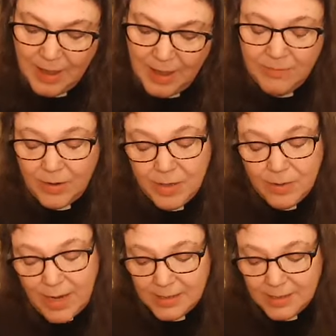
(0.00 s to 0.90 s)
very
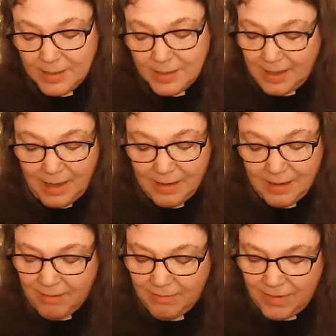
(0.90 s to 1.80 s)
racist and
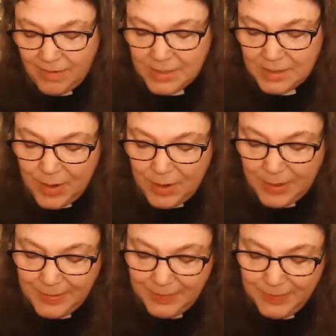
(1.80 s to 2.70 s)
not very
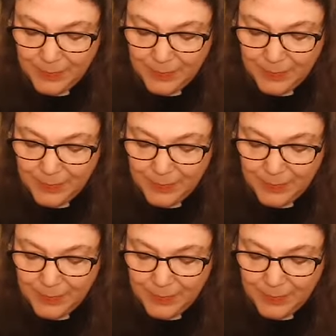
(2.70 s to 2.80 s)
smart.